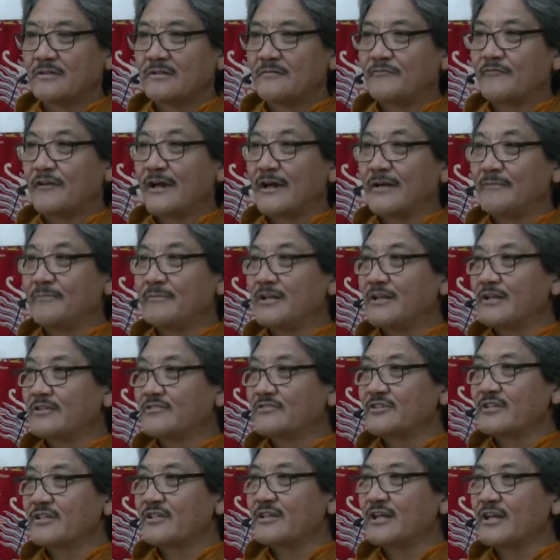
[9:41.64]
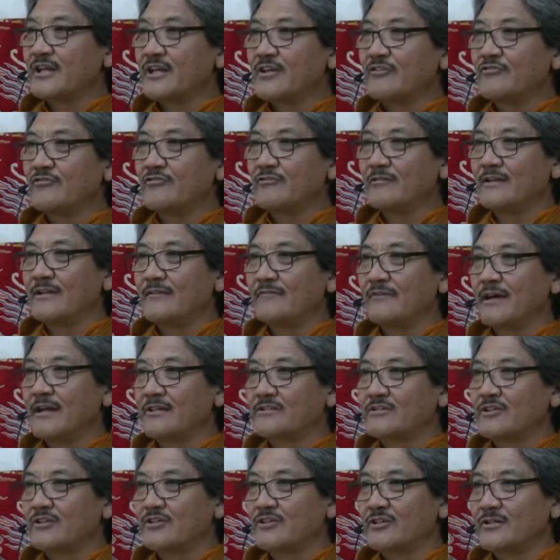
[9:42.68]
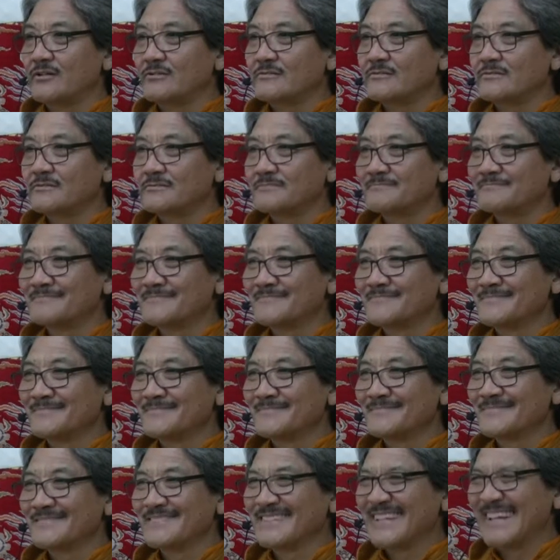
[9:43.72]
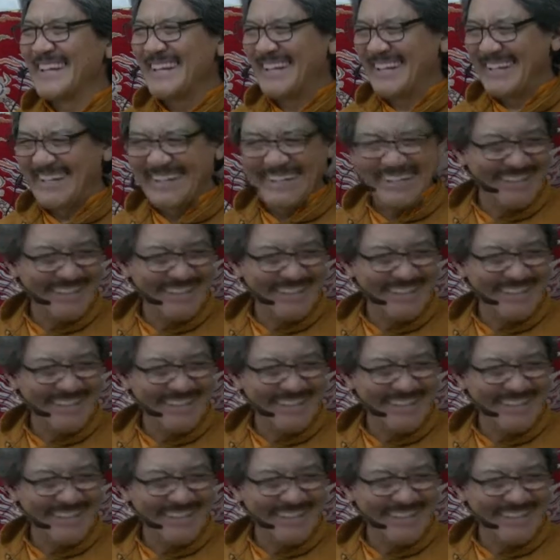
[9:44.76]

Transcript: Five minutes a day, you live 100 years.